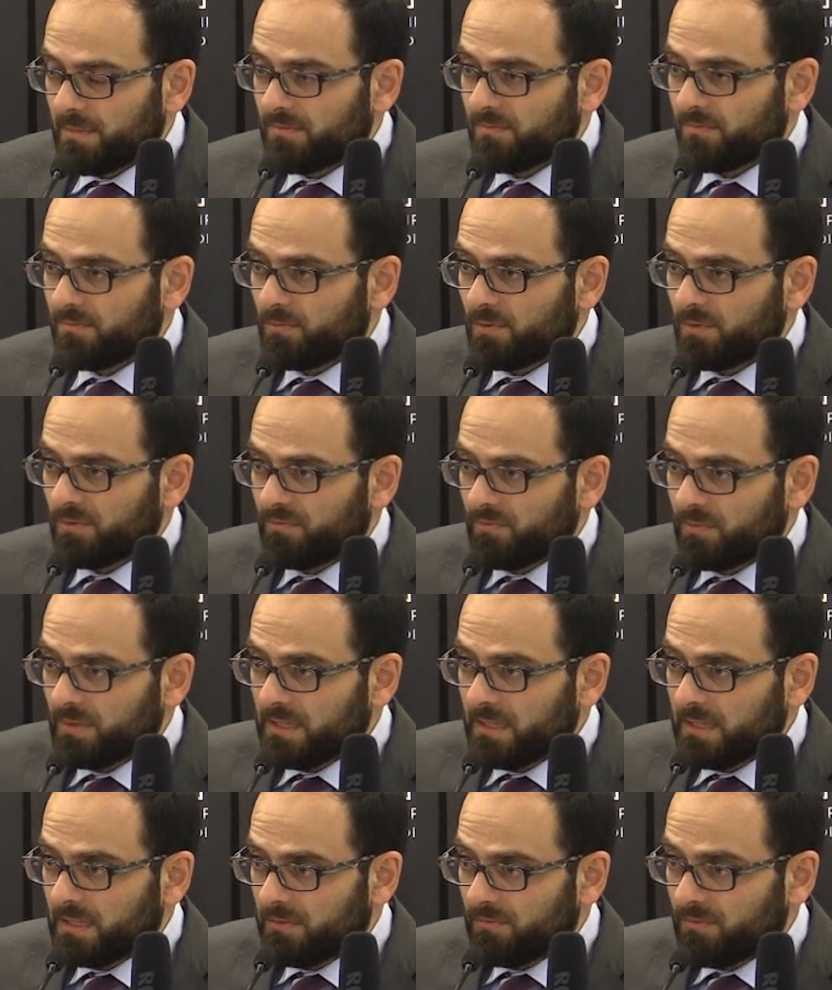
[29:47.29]
If, if
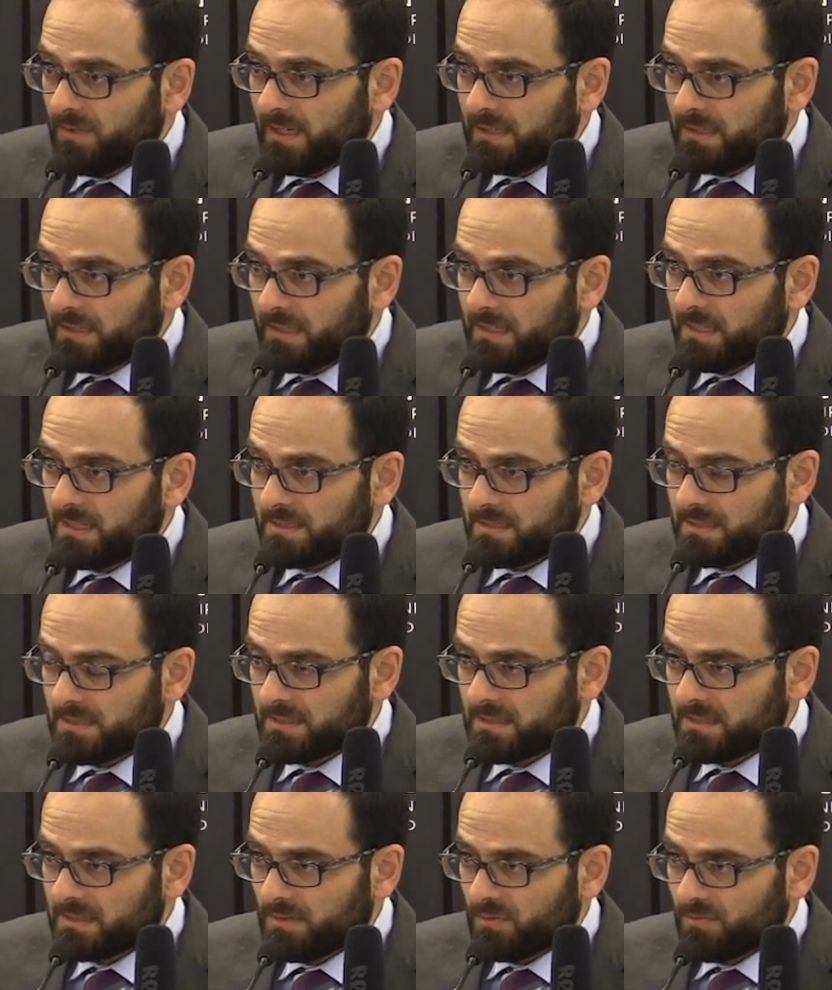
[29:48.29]
we fight against the
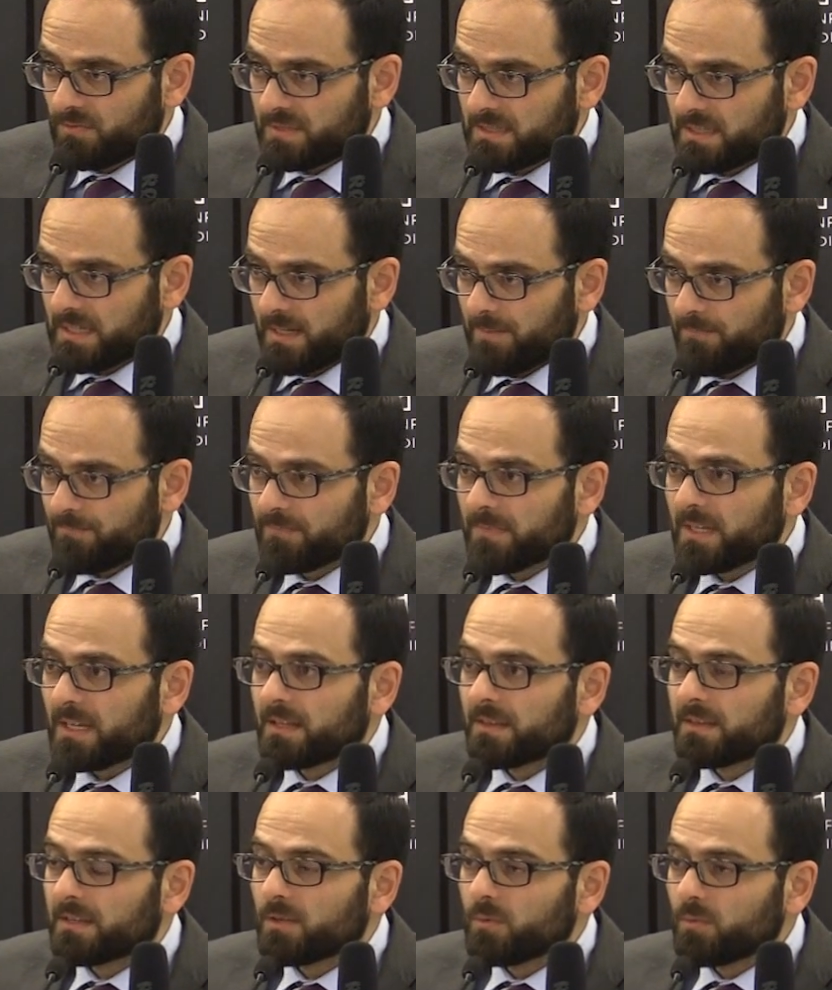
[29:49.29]
study of Islam,
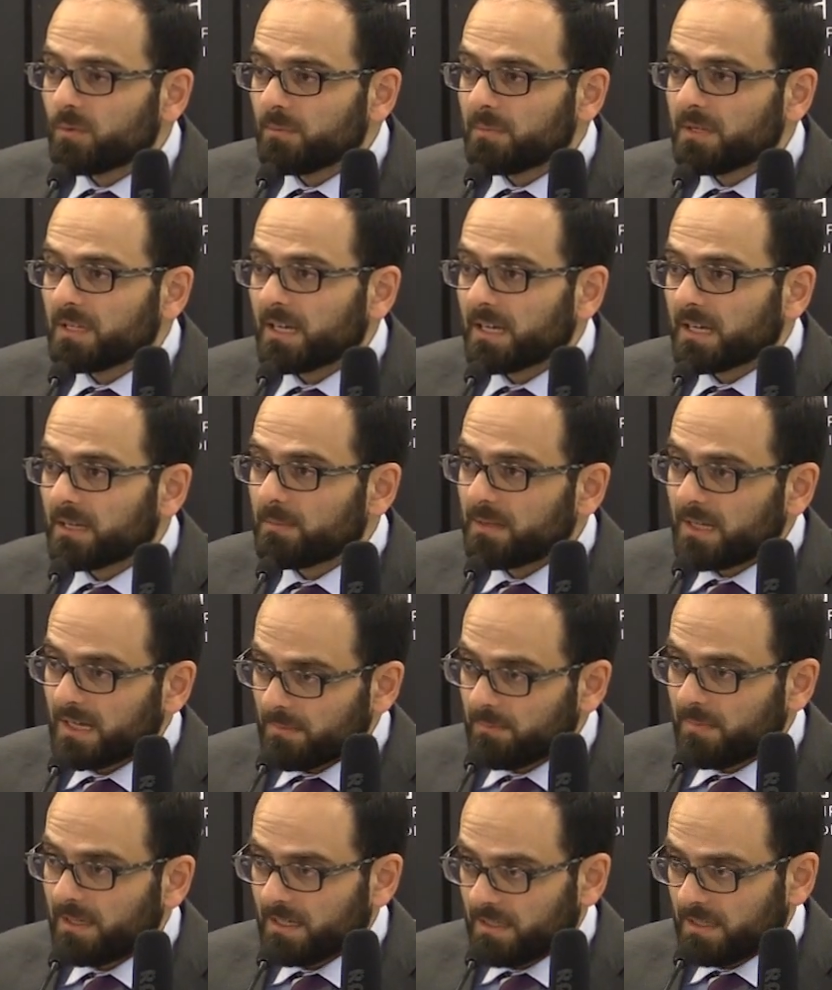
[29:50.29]
there will be like
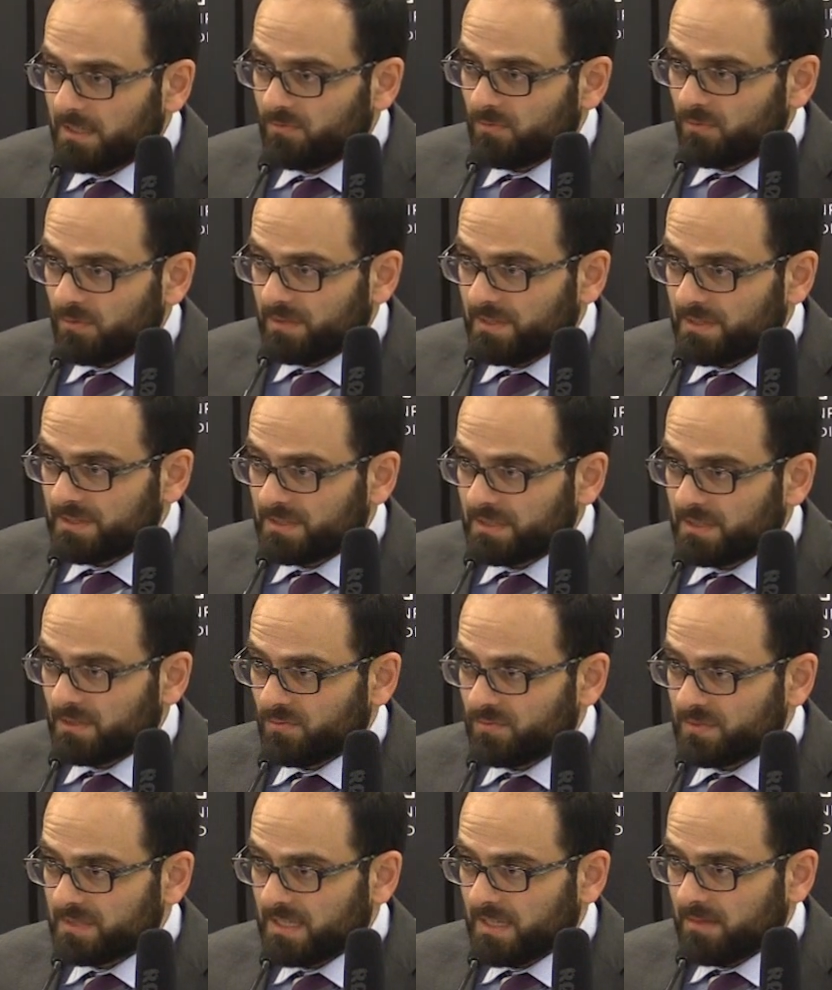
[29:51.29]
black market for the study
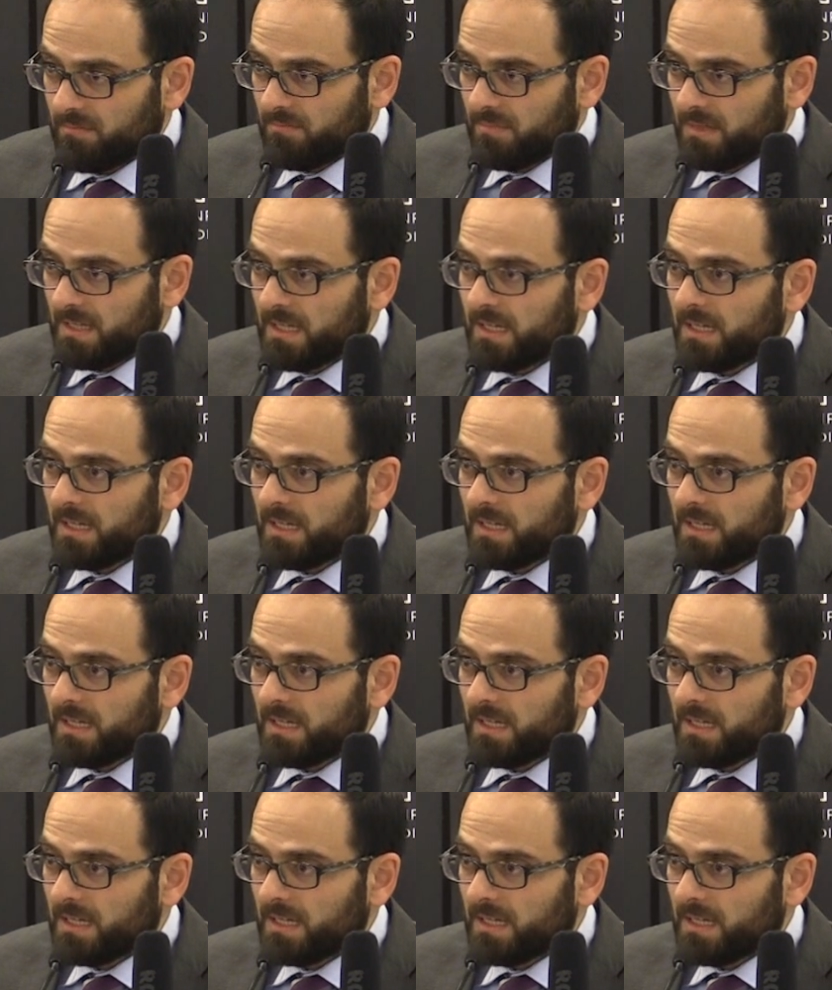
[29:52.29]
of Islam.